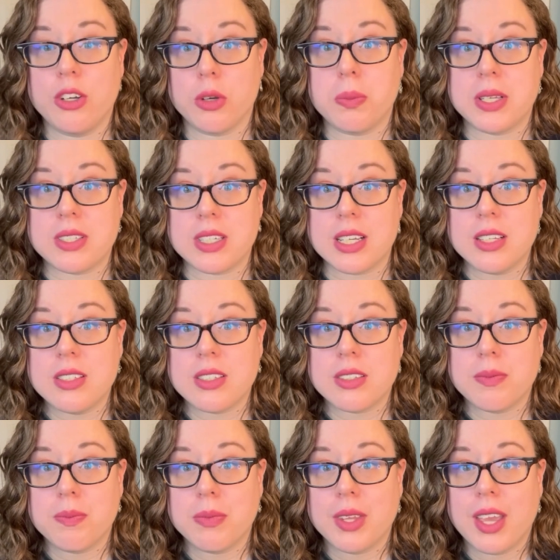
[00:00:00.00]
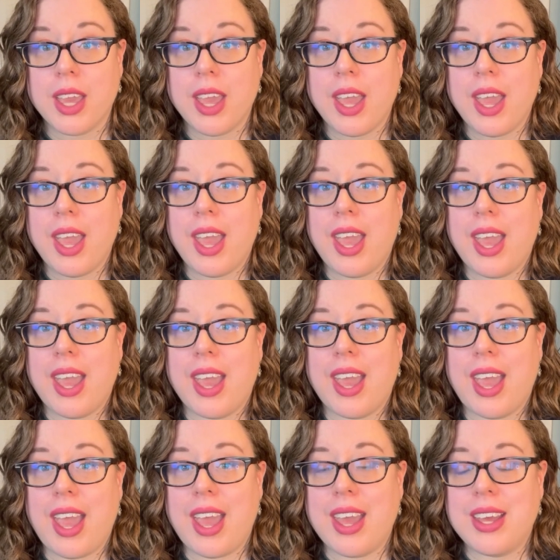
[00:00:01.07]
your business,
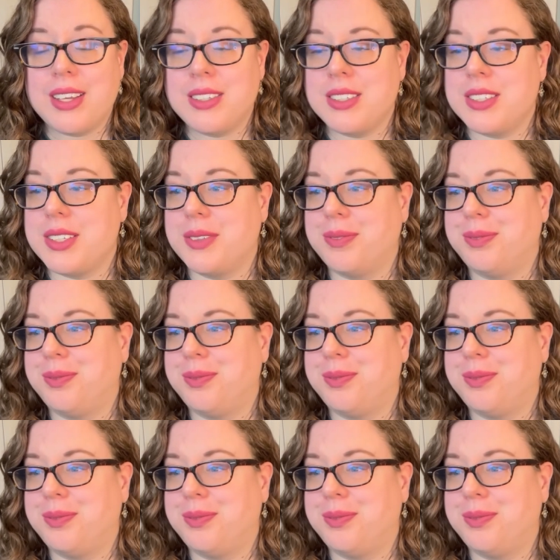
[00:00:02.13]
and